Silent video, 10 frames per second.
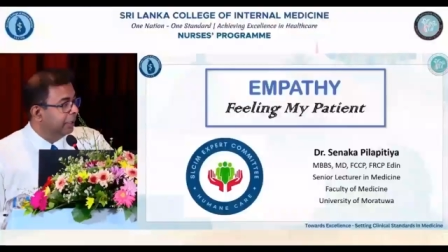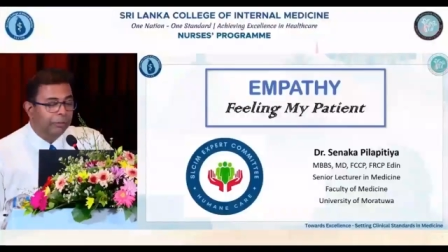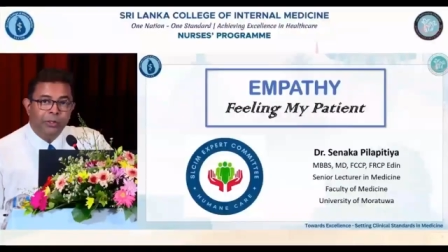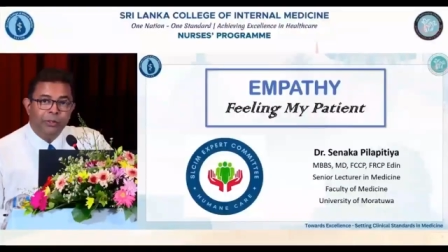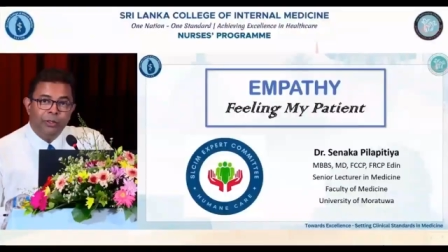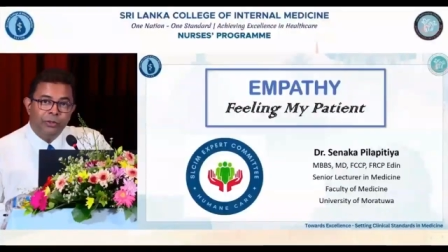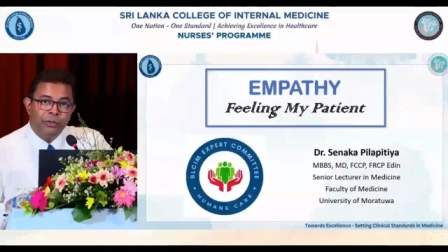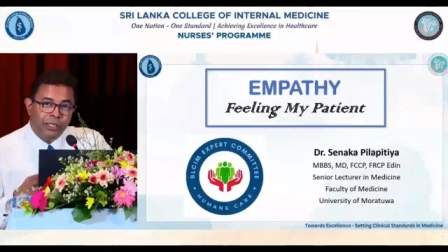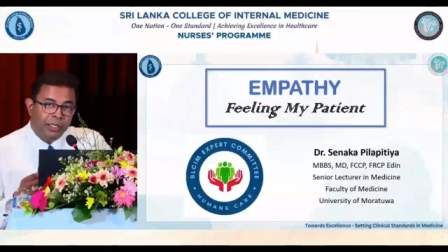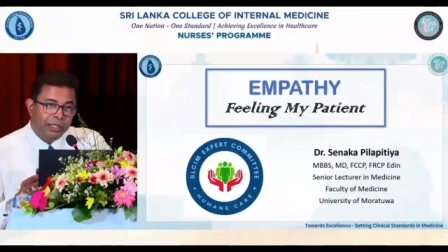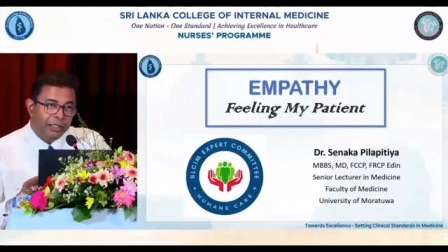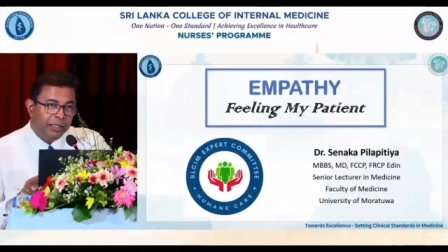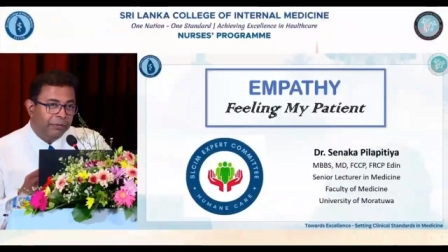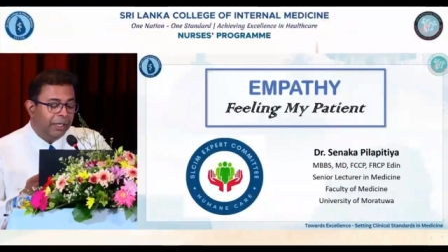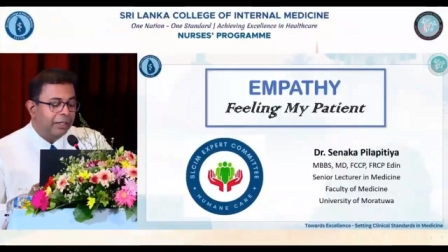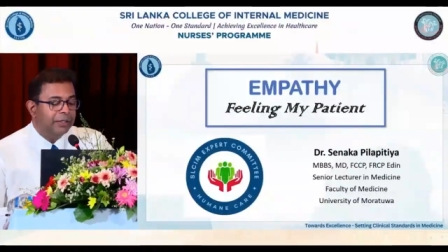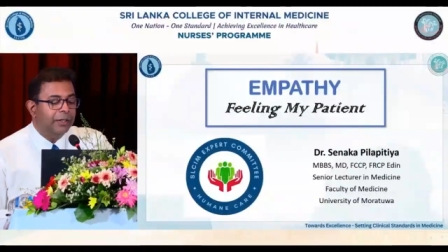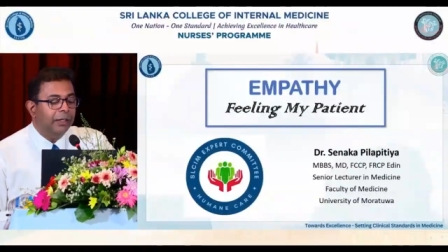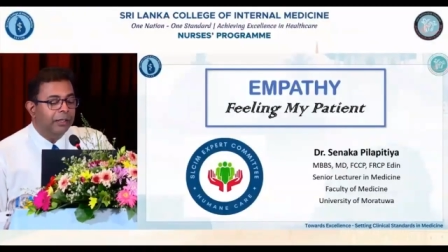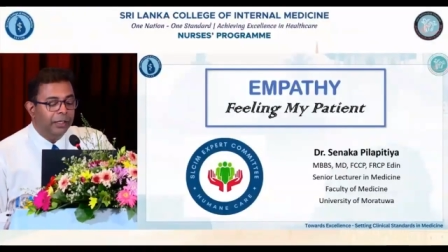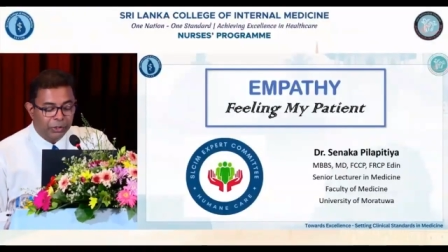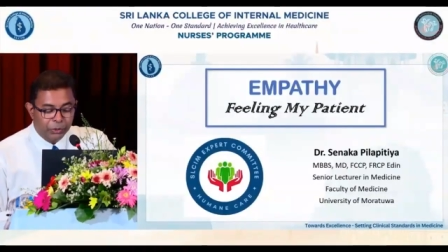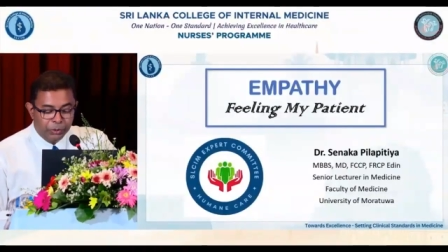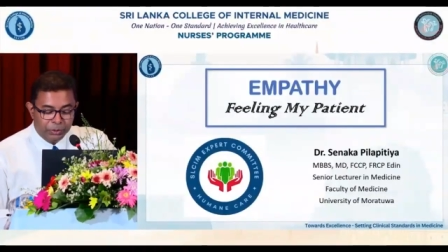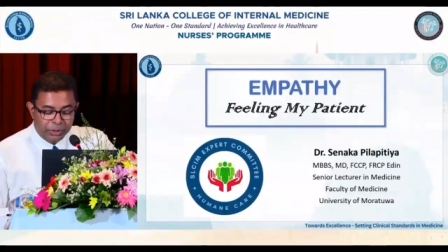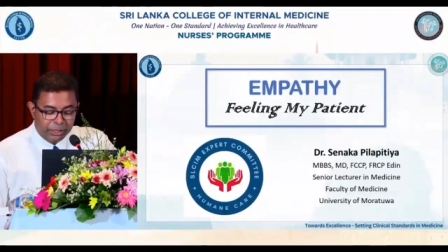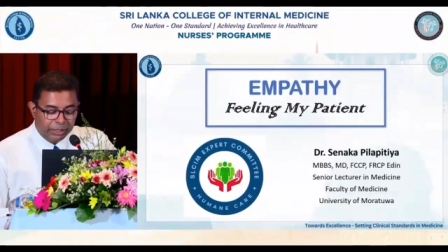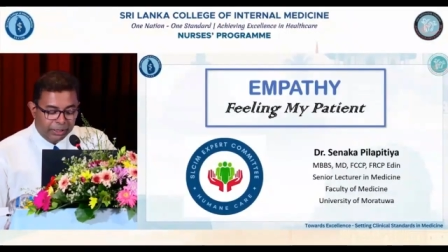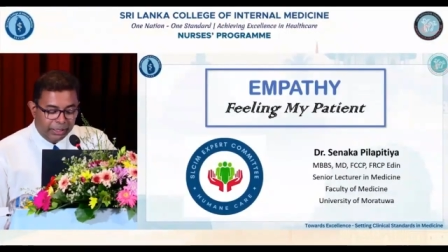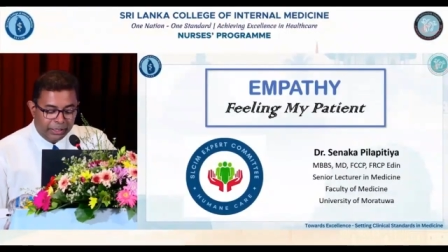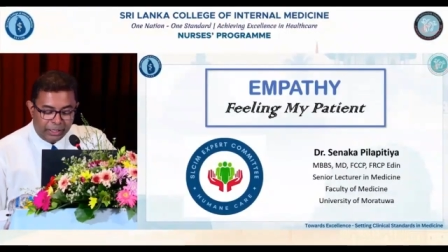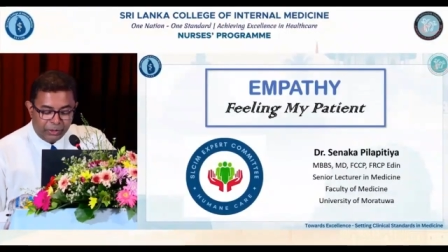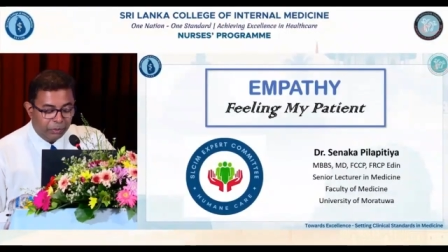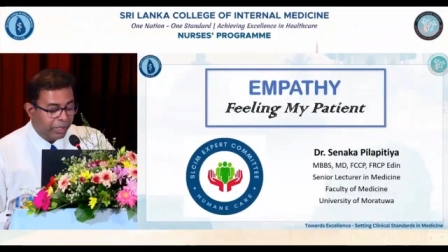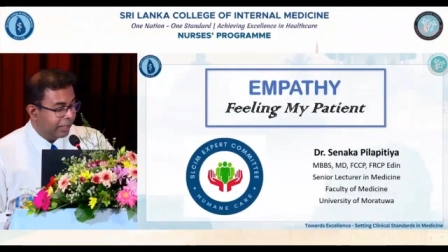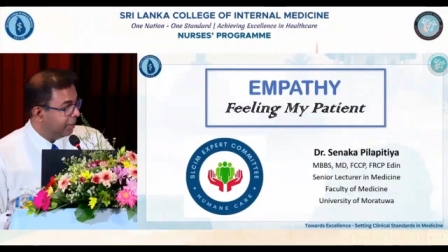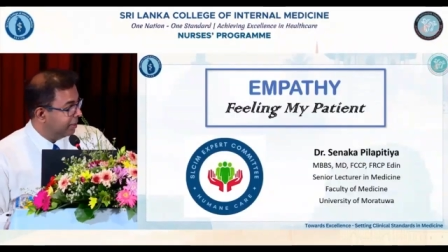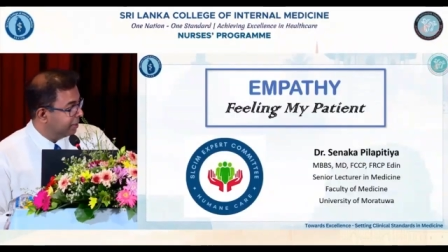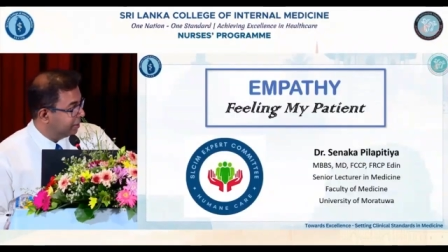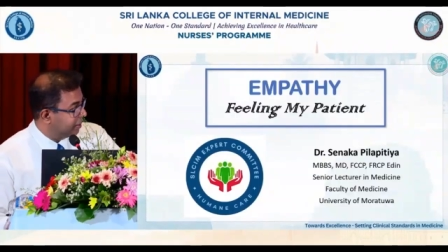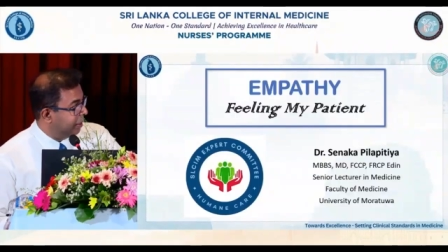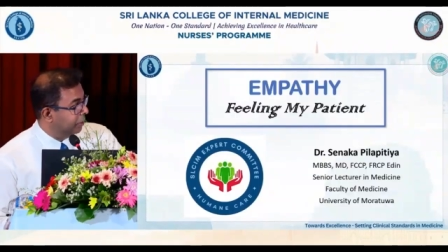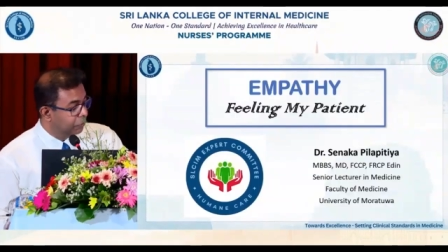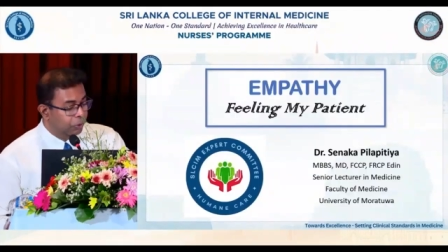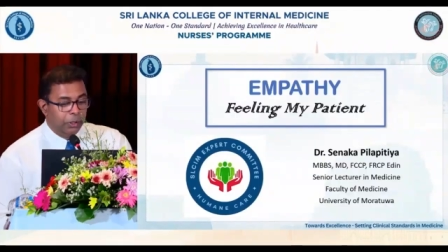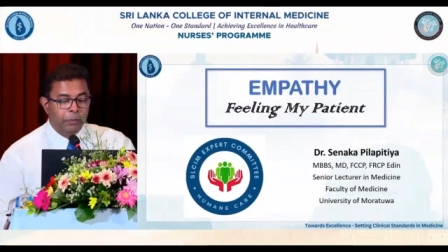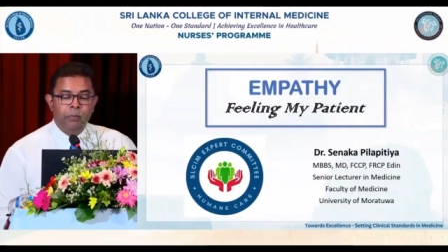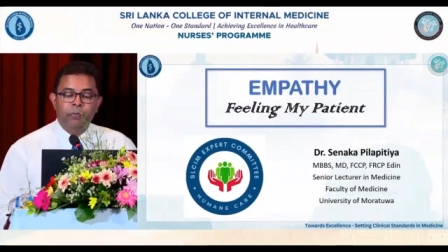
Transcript: but also I think we are struggling to get it to practice in full.